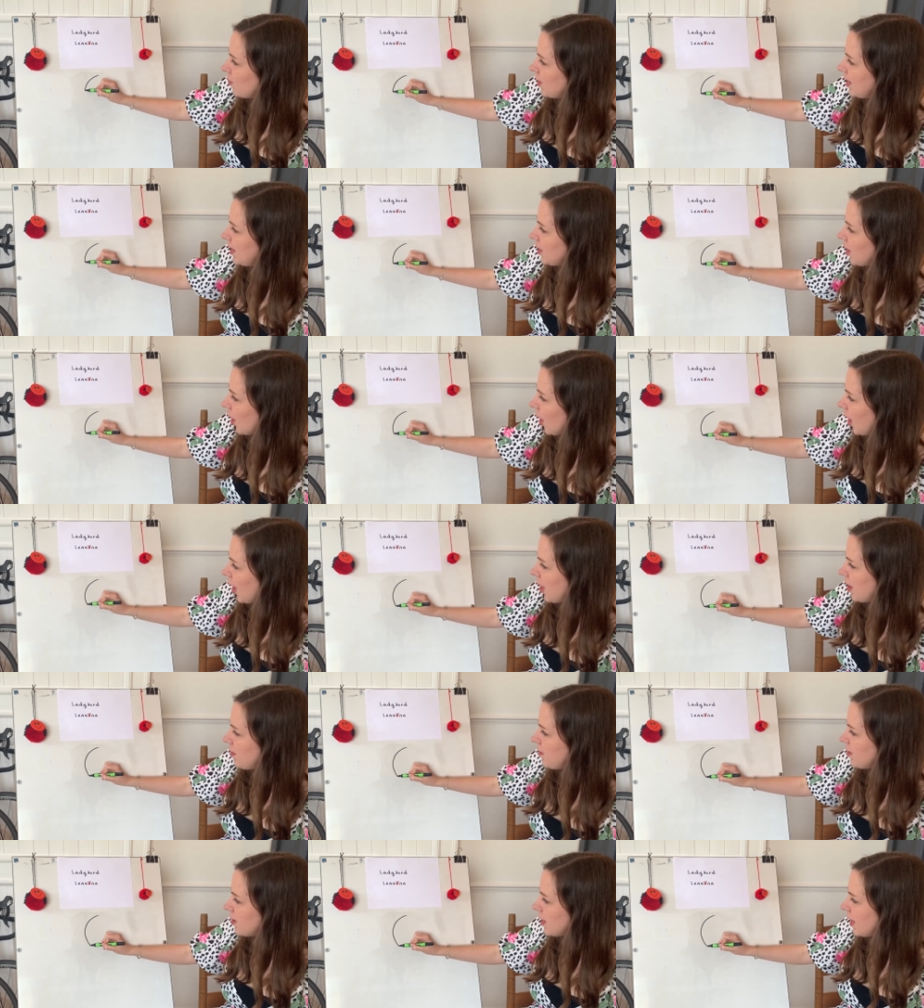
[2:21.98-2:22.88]
we
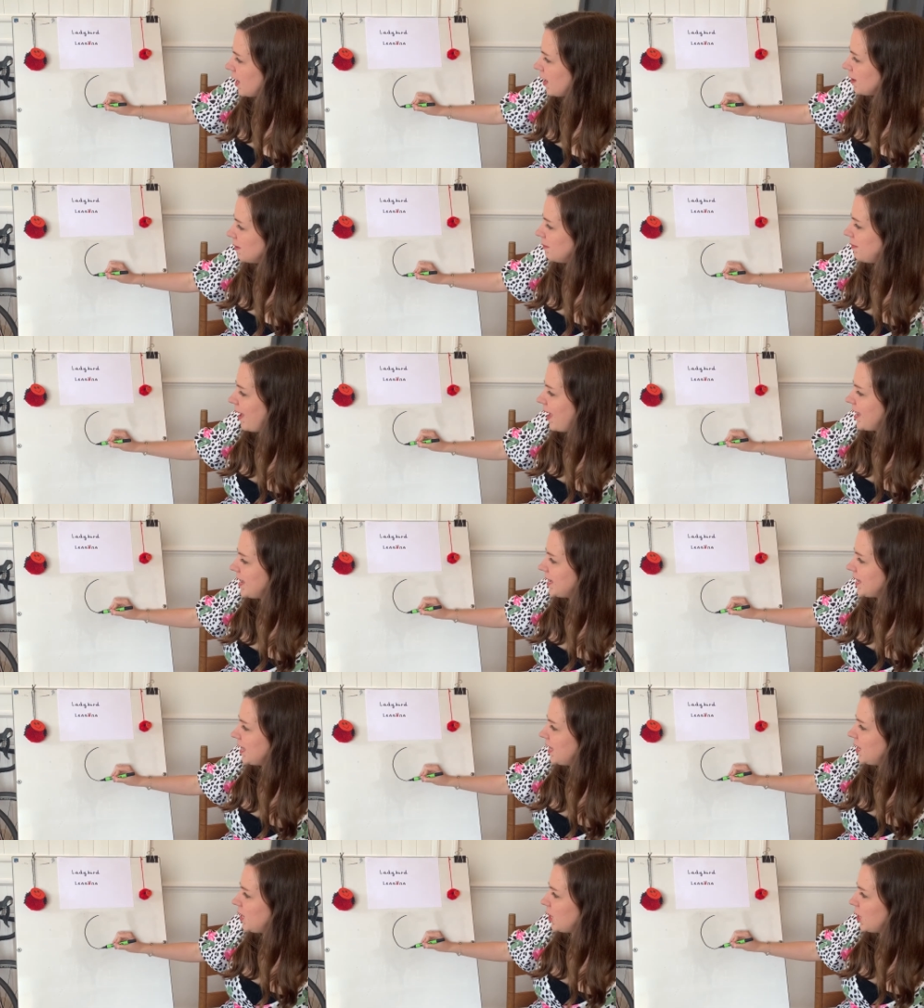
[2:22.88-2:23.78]
go and make
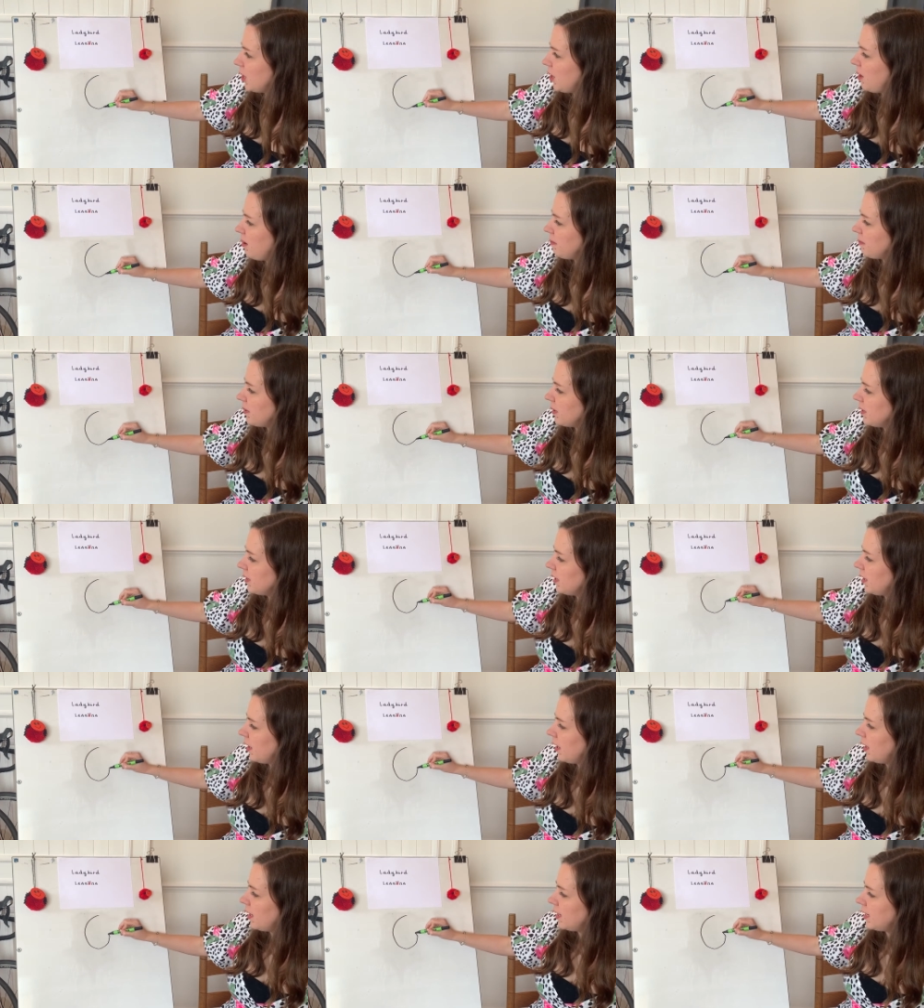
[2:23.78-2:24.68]
a loop.
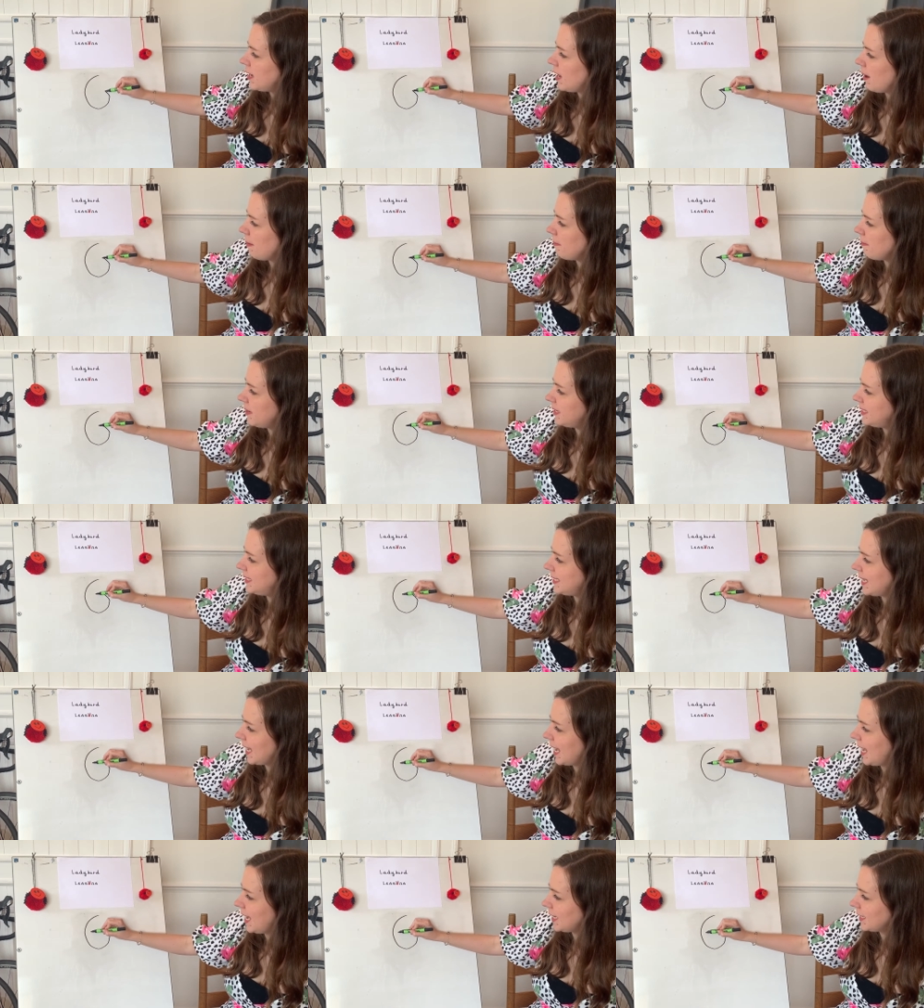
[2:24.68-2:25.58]
Number
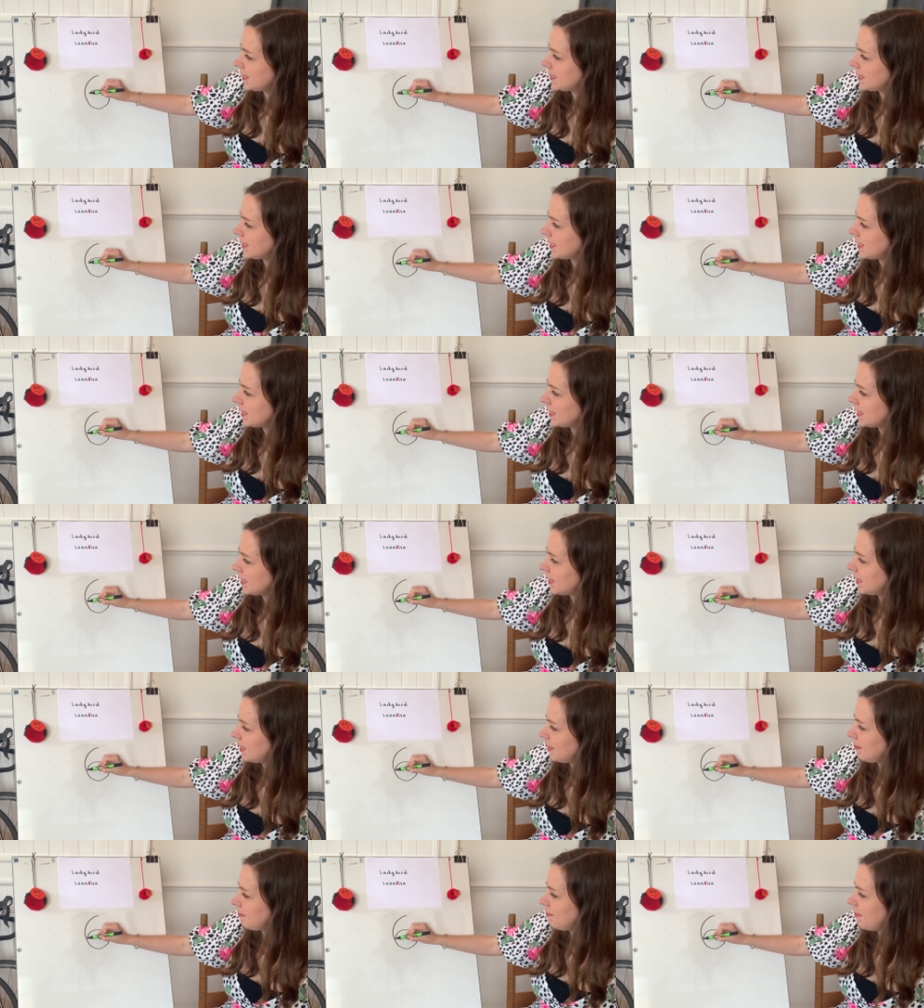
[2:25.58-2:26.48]
six
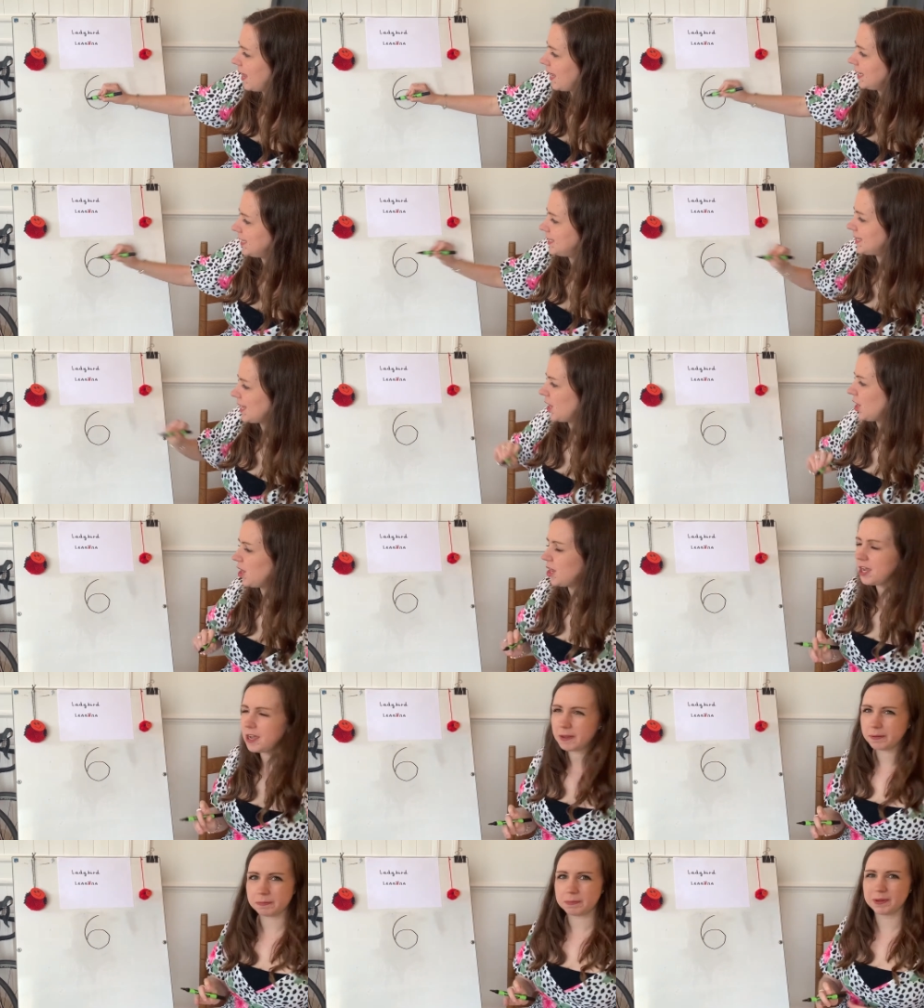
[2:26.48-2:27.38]
makes a
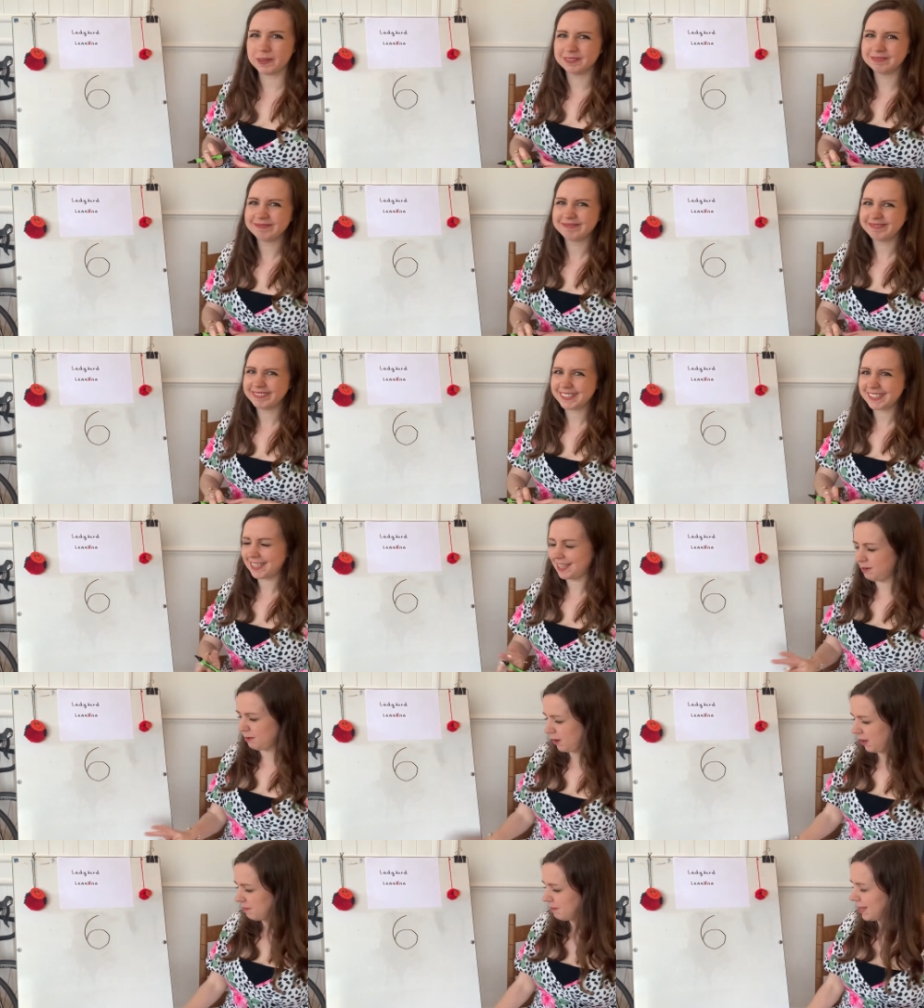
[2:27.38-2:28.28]
hoop. See
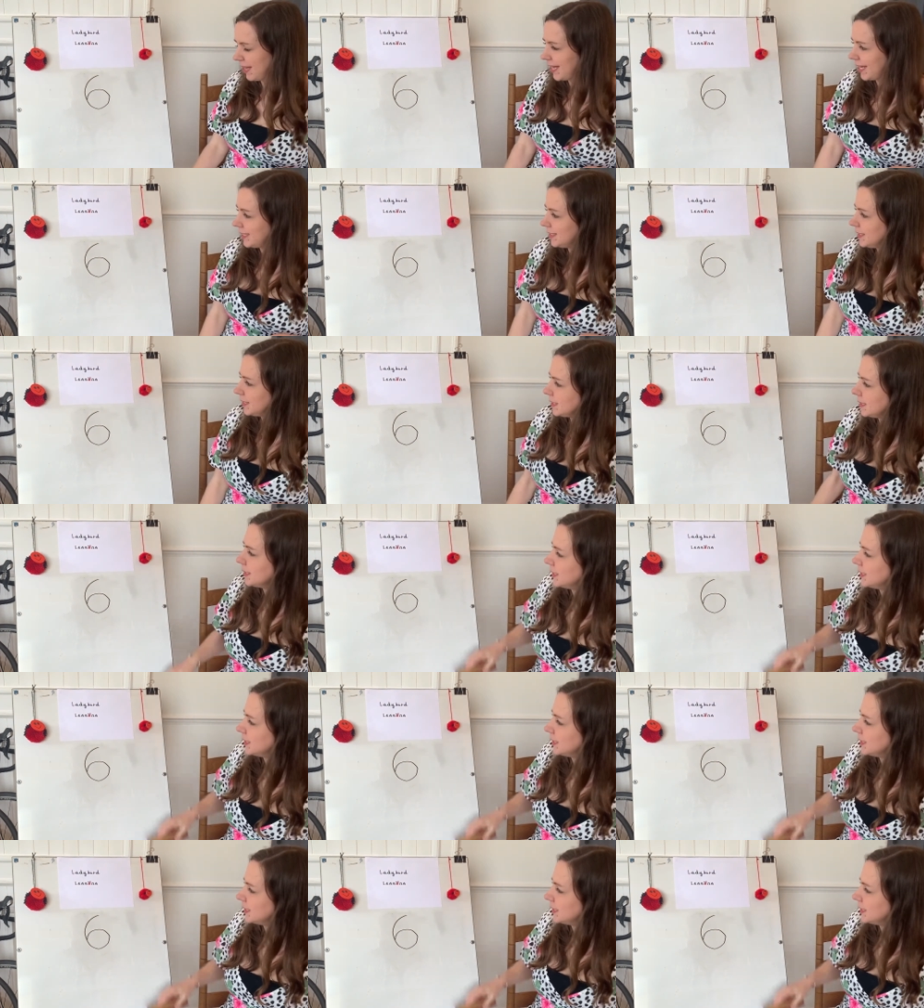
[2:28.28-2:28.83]
what I mean?